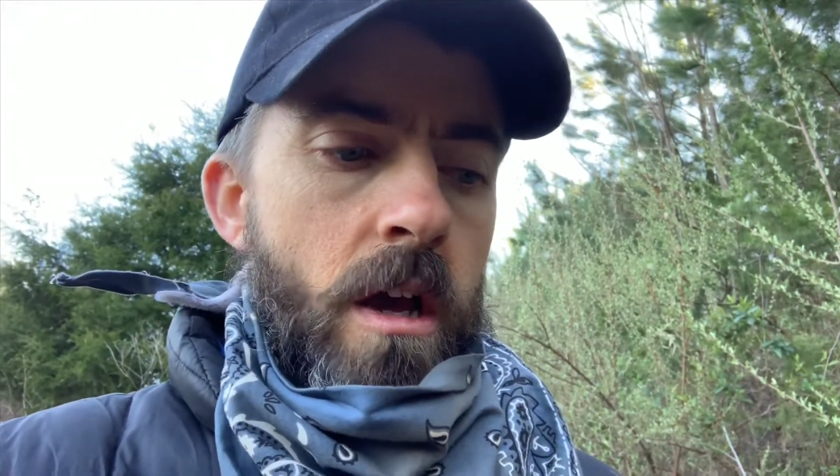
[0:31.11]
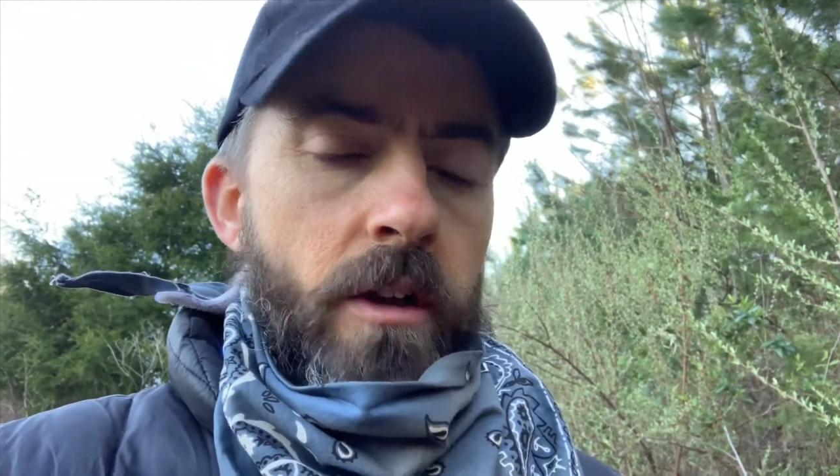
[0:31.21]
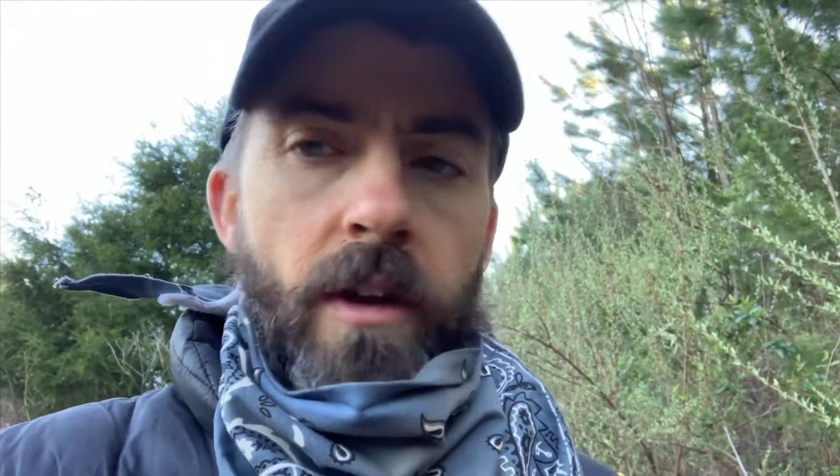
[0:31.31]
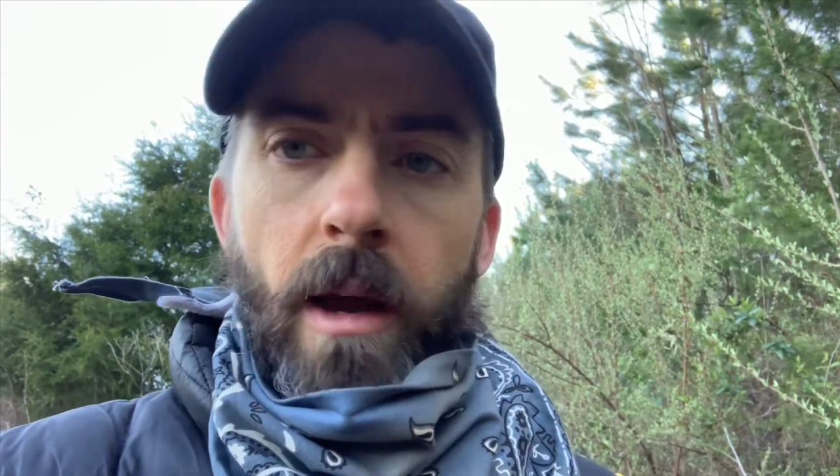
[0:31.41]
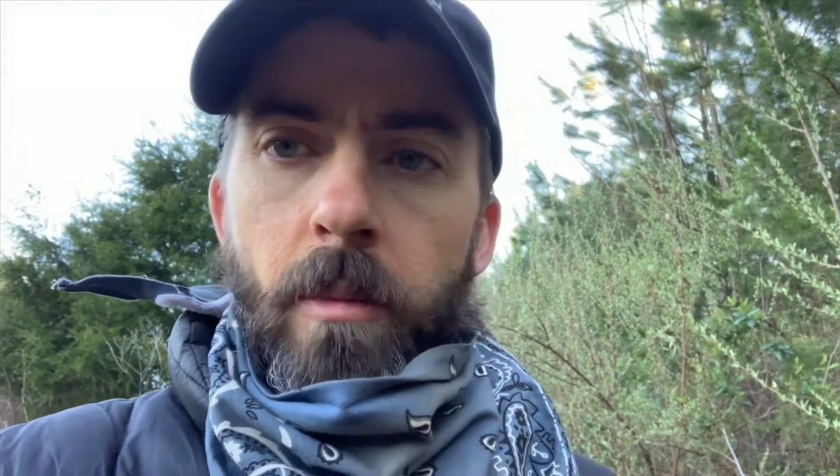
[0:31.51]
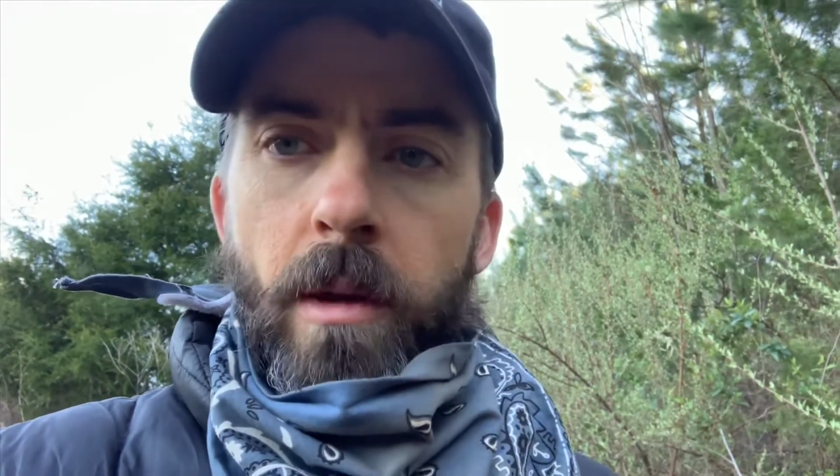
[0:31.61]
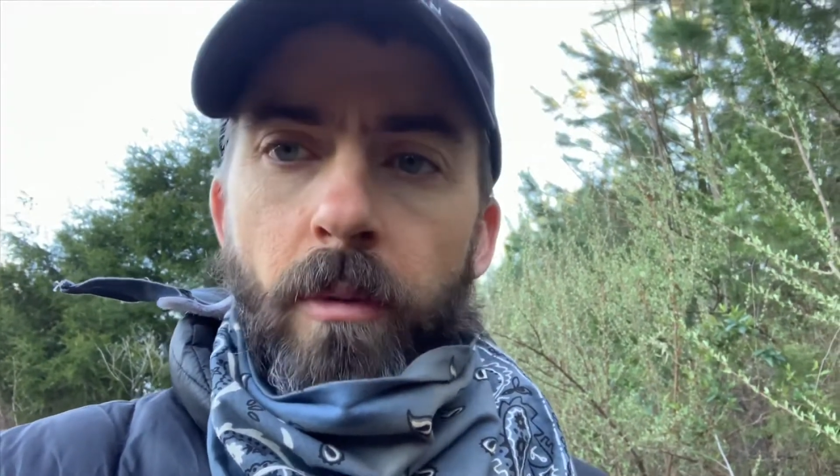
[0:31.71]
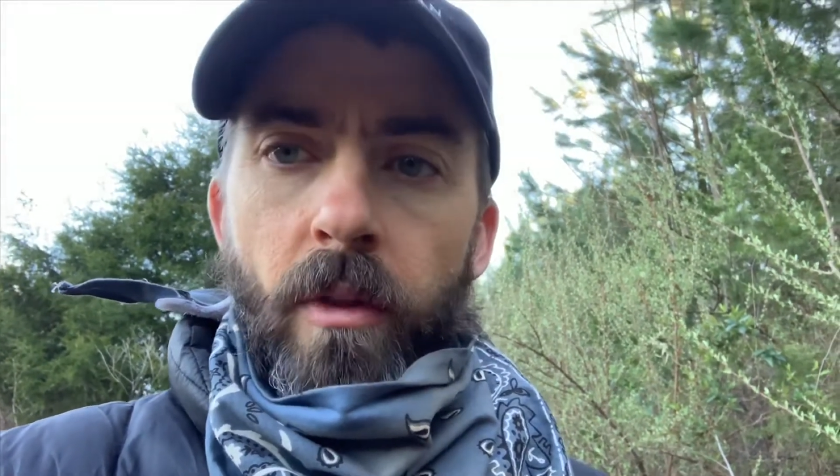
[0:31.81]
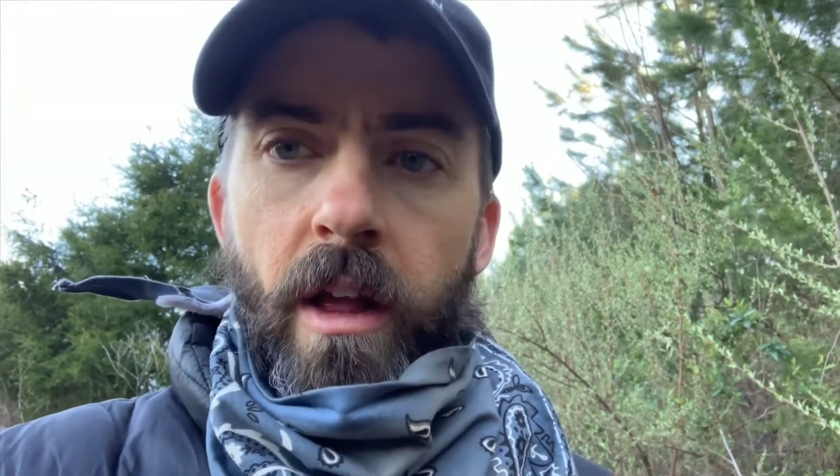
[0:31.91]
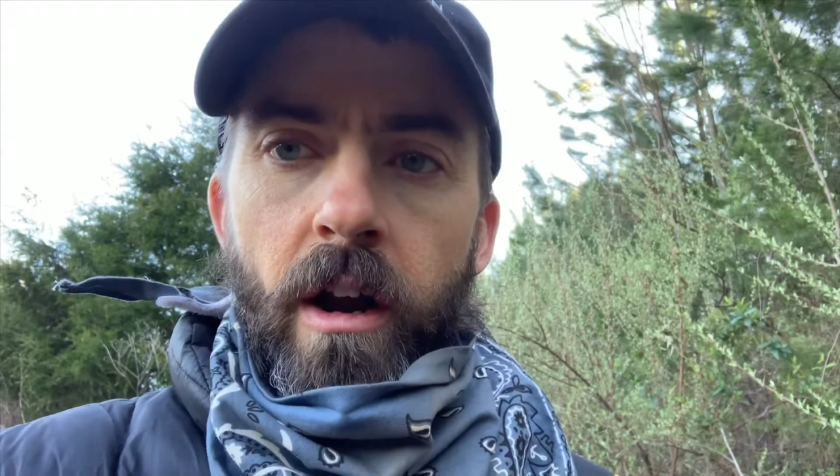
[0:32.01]
You got
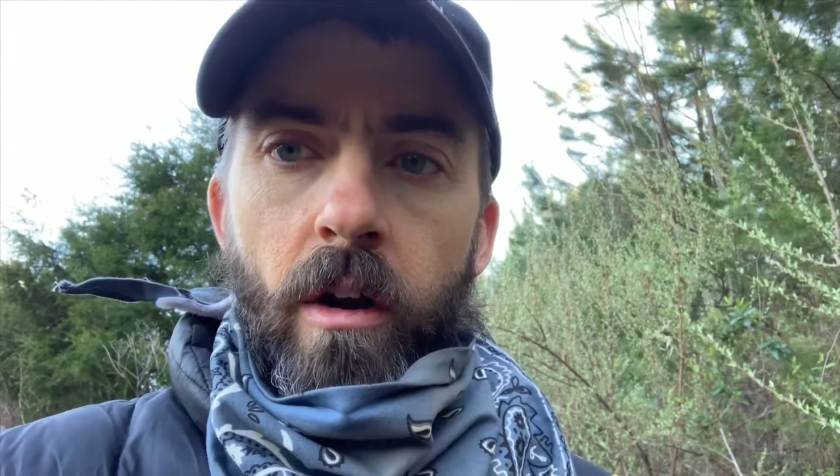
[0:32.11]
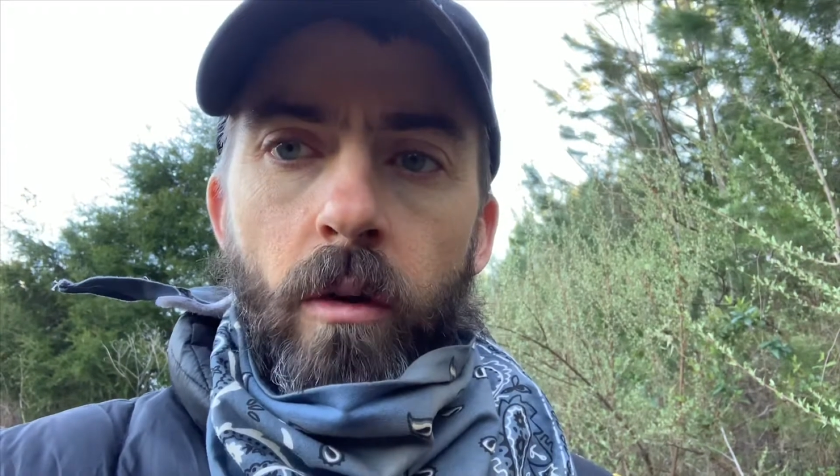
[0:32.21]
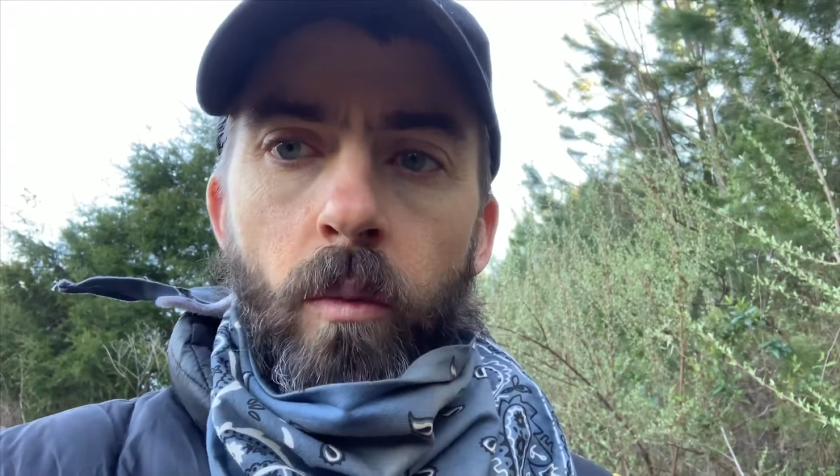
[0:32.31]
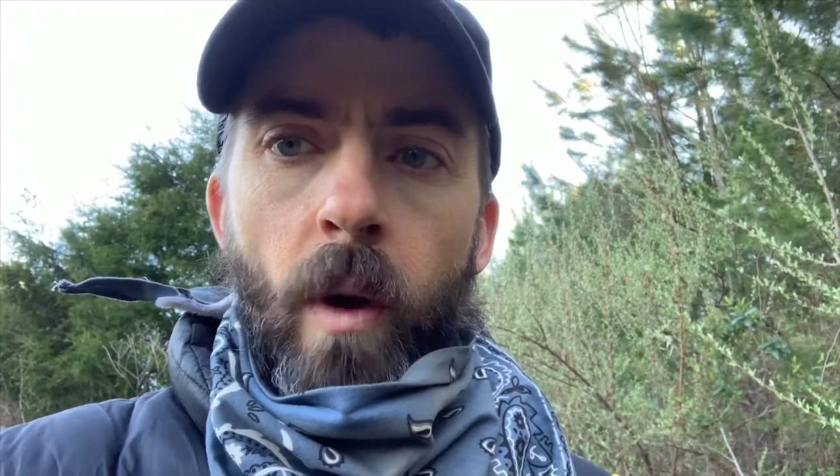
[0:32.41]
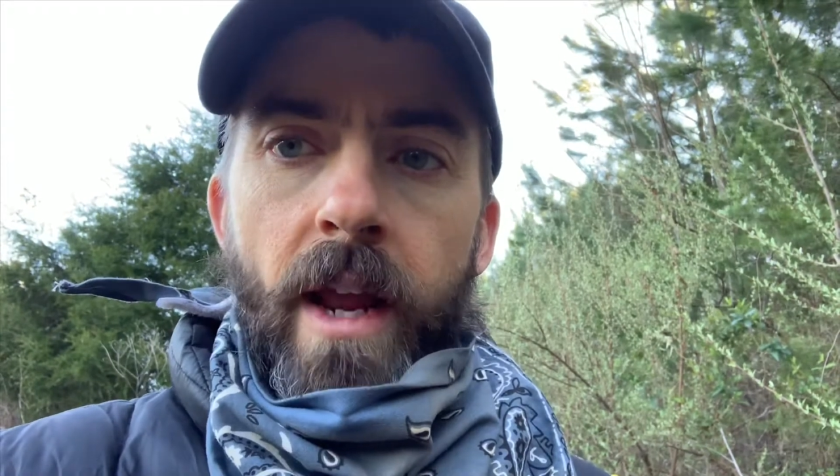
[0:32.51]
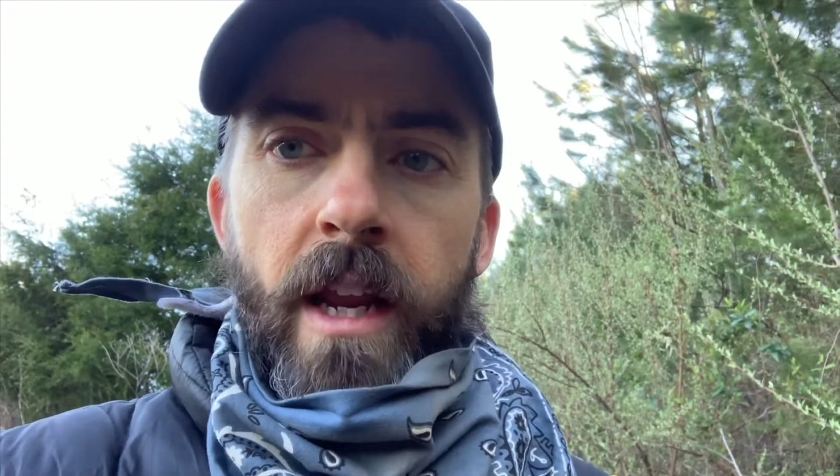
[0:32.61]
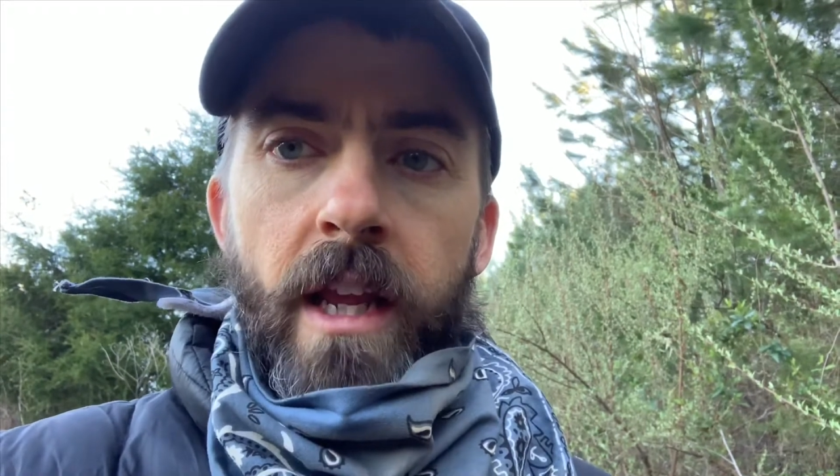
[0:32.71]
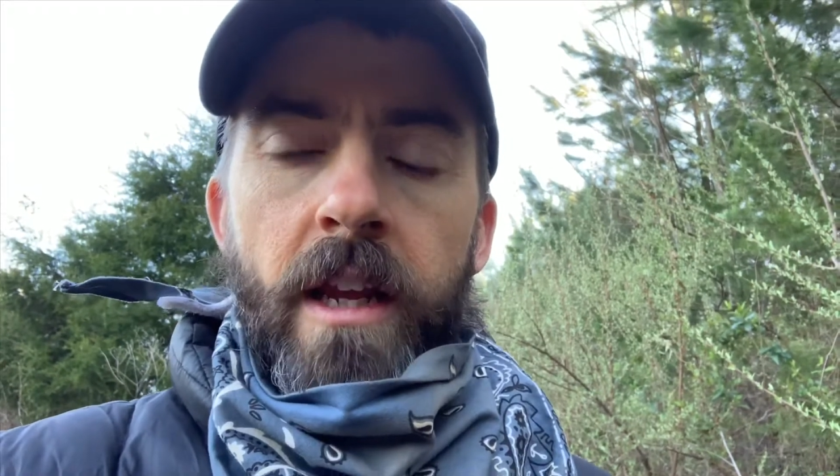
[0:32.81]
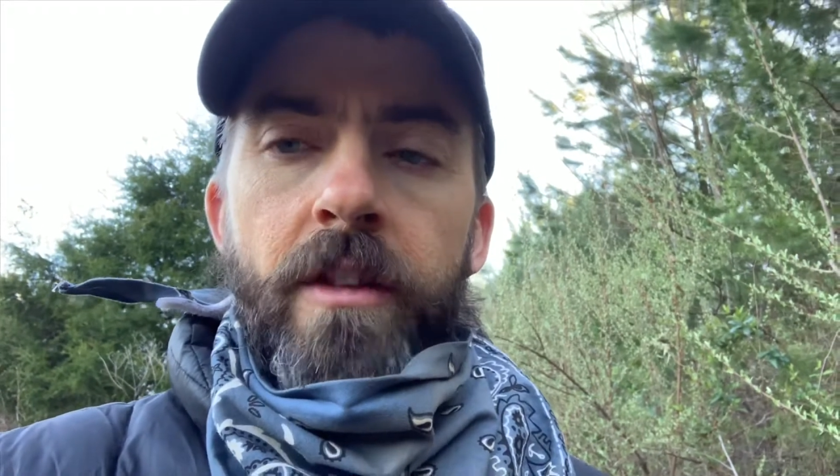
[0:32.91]
people that are waiting,